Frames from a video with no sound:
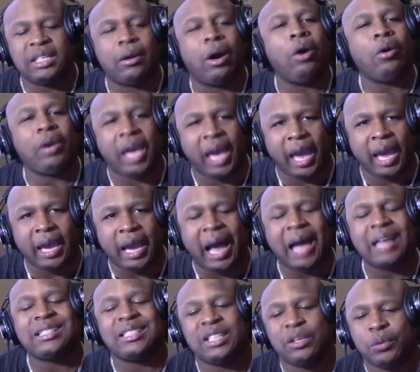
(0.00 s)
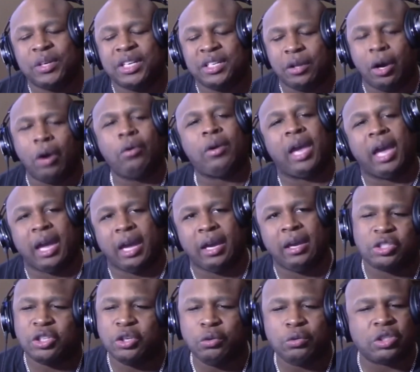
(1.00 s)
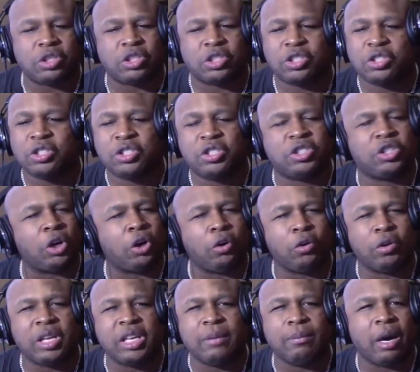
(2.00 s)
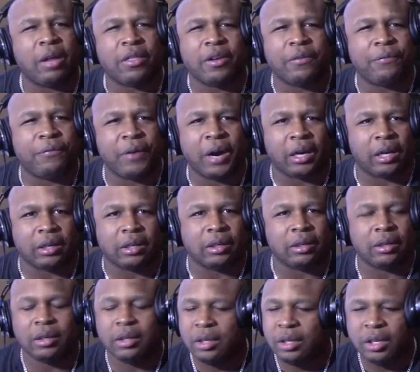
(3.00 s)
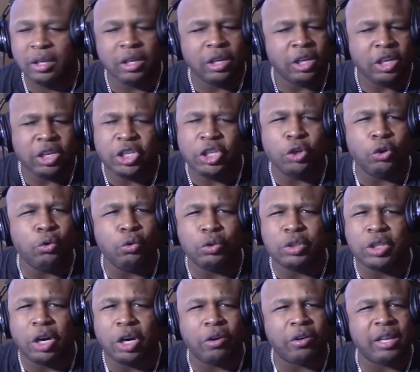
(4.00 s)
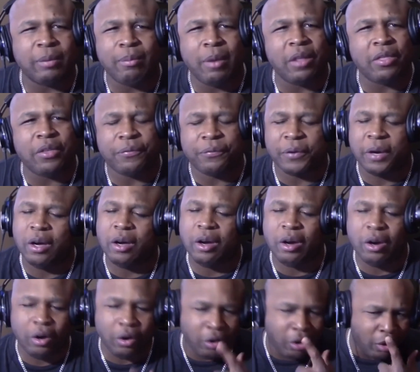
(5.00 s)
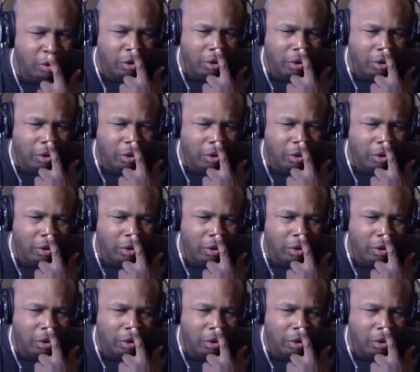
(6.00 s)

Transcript: Okay, I see what he... Okay, you dirty motherfucker. You dirty motherfucker.